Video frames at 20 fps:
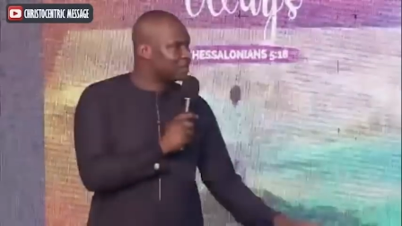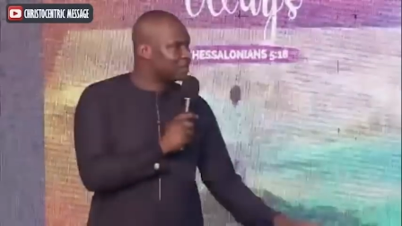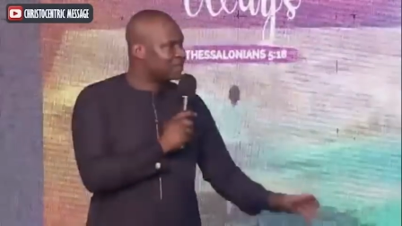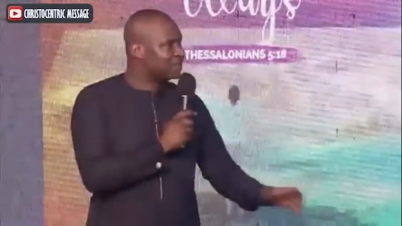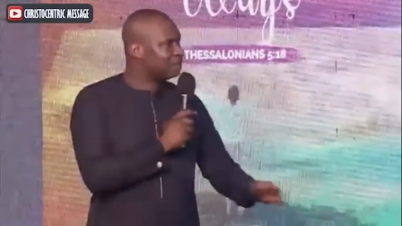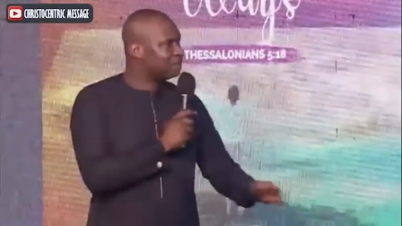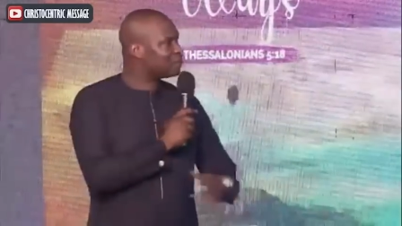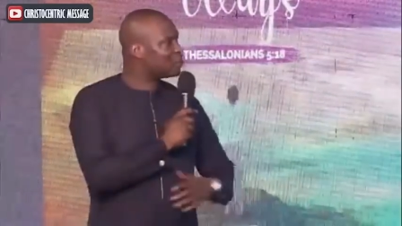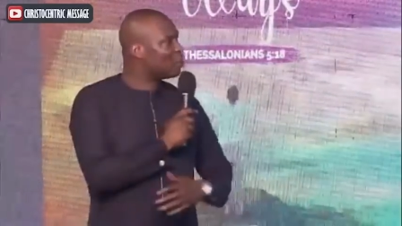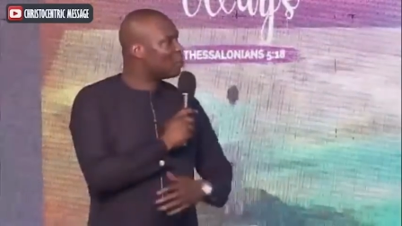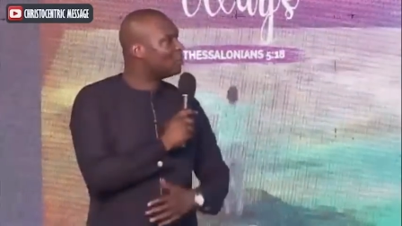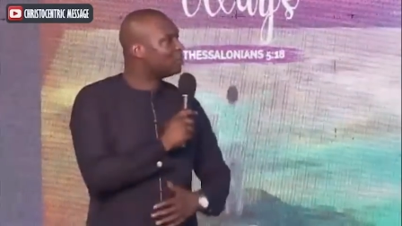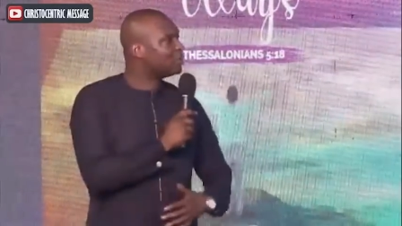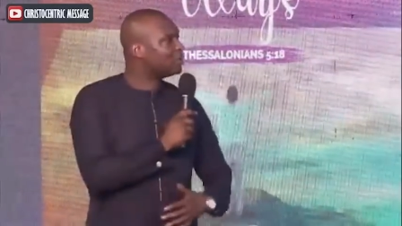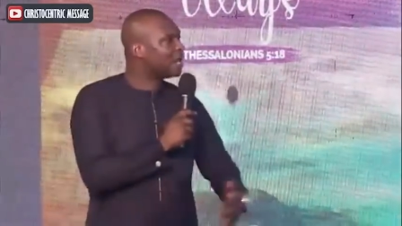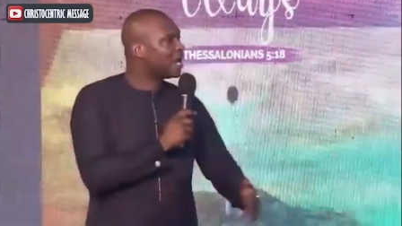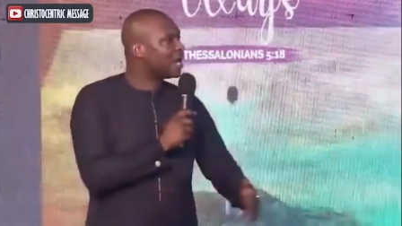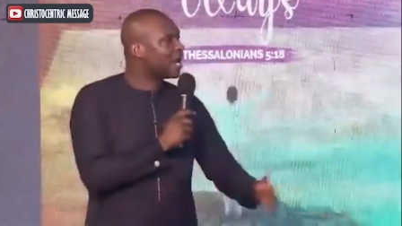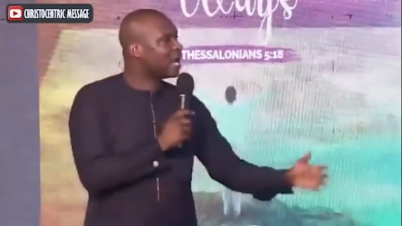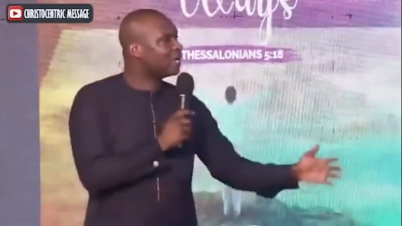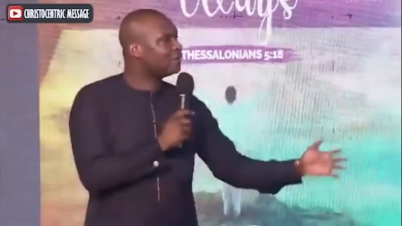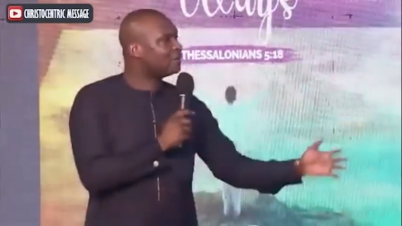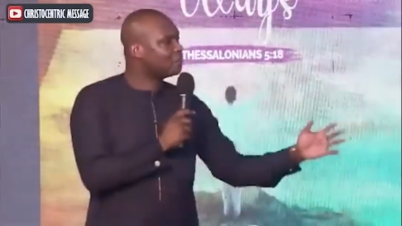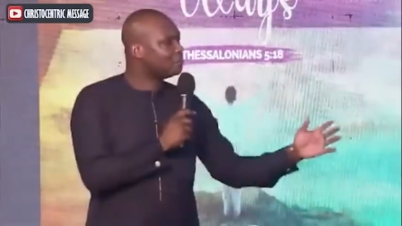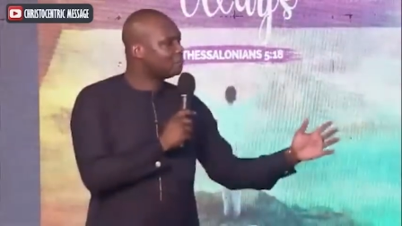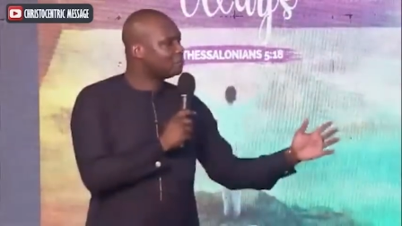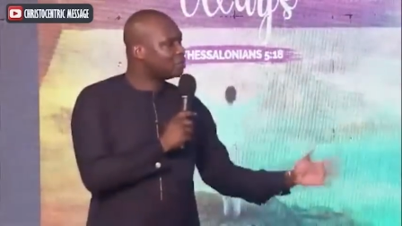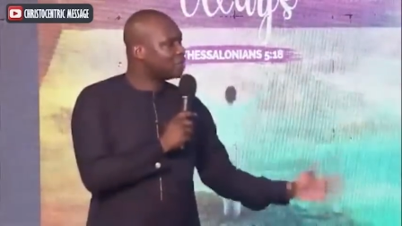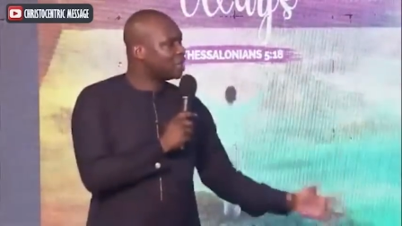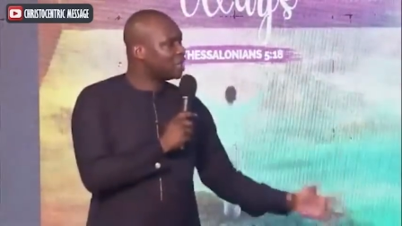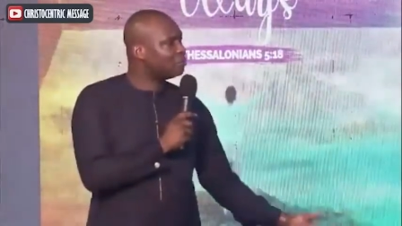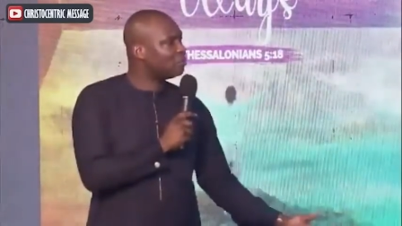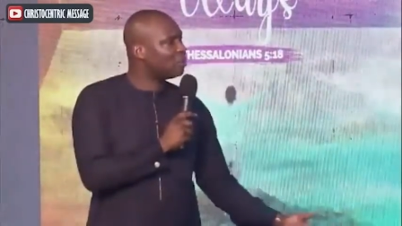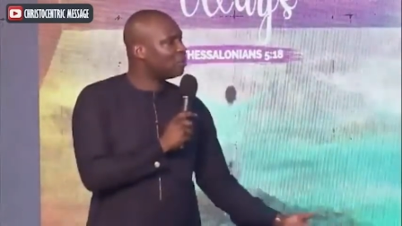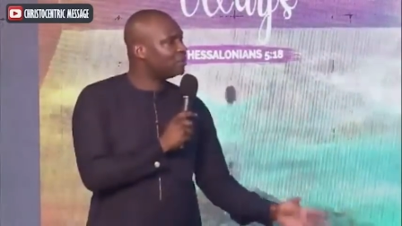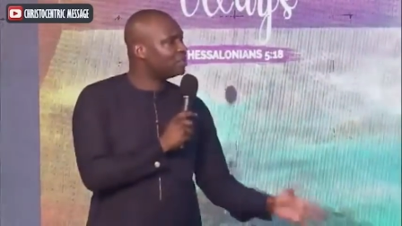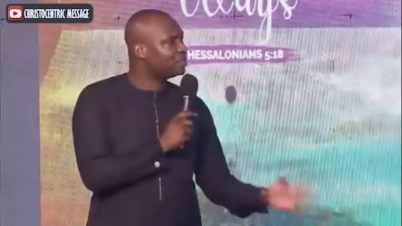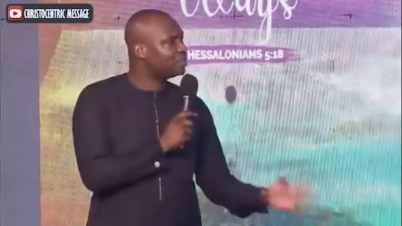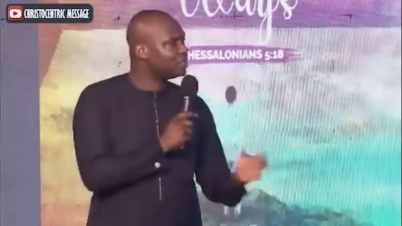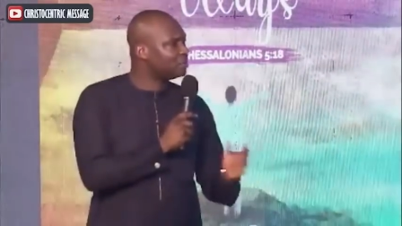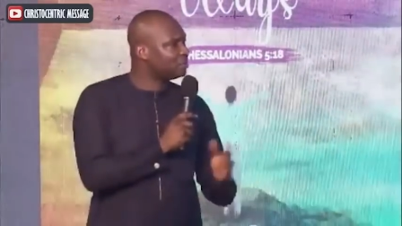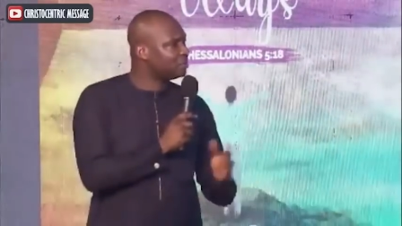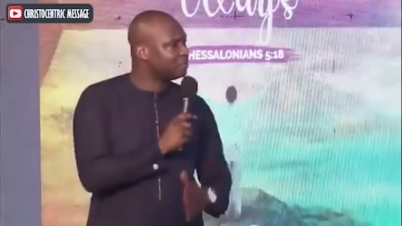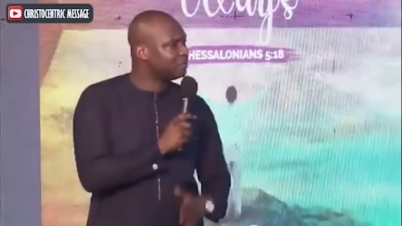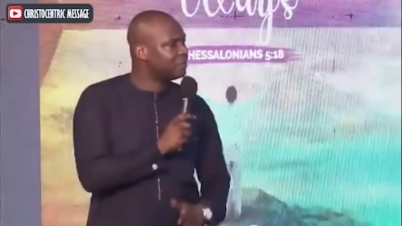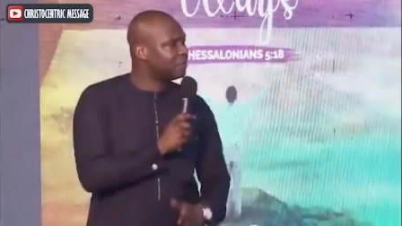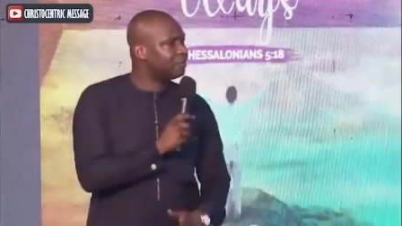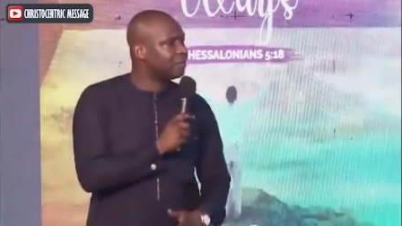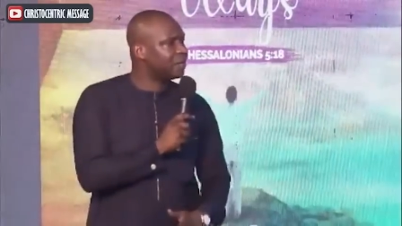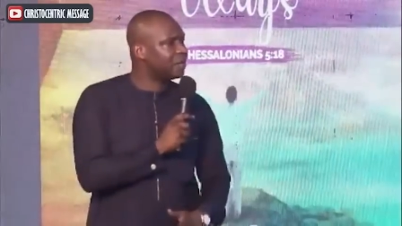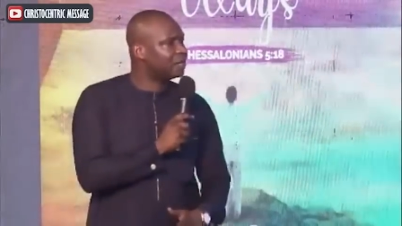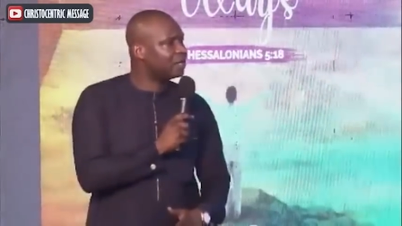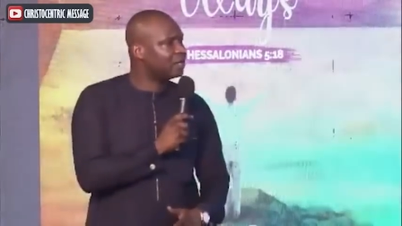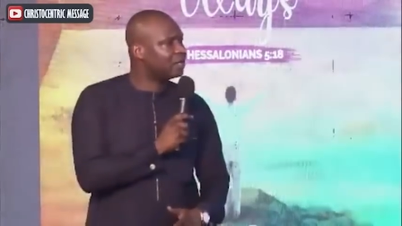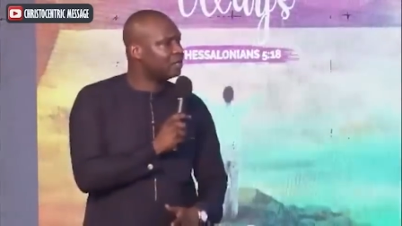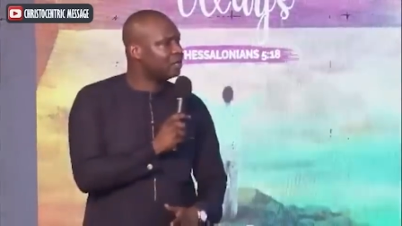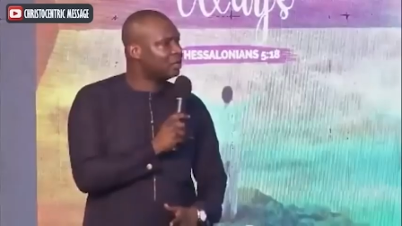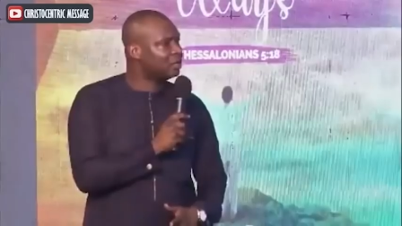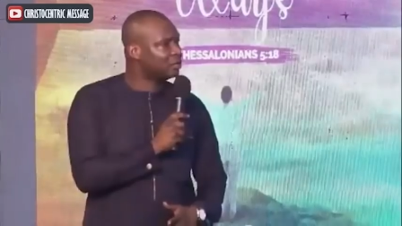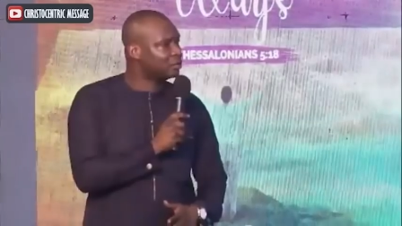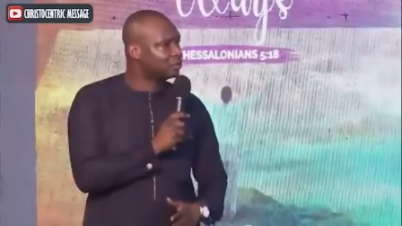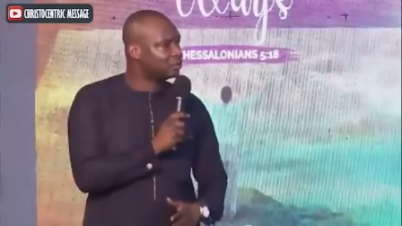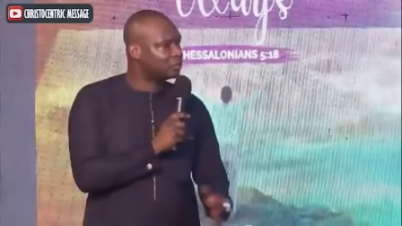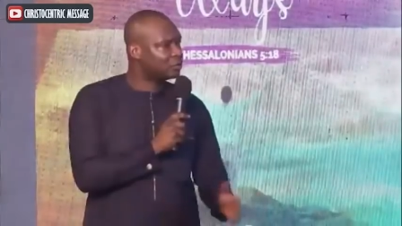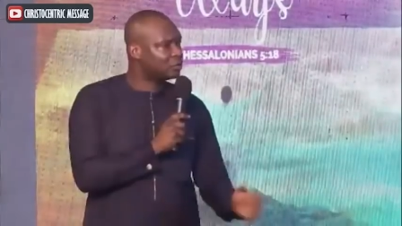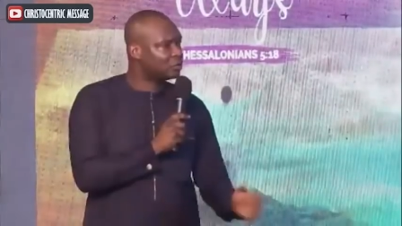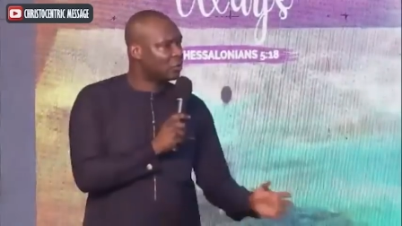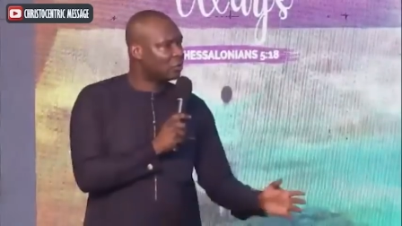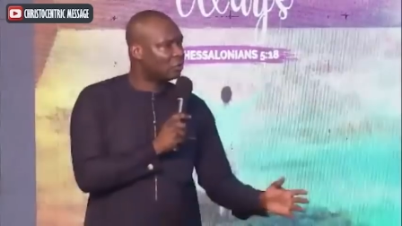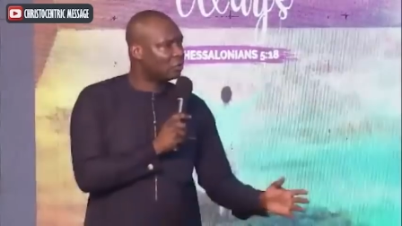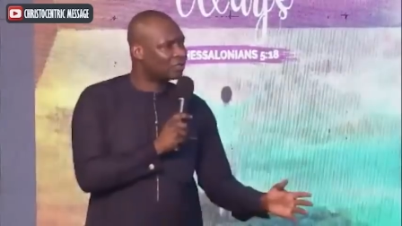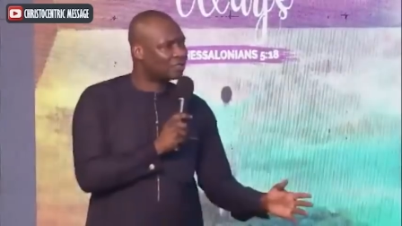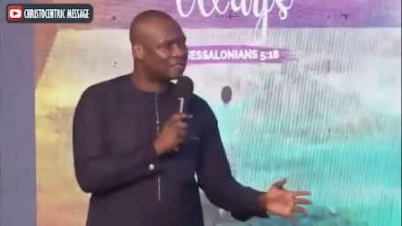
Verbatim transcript: it seems all that I had from January till November is sorrow.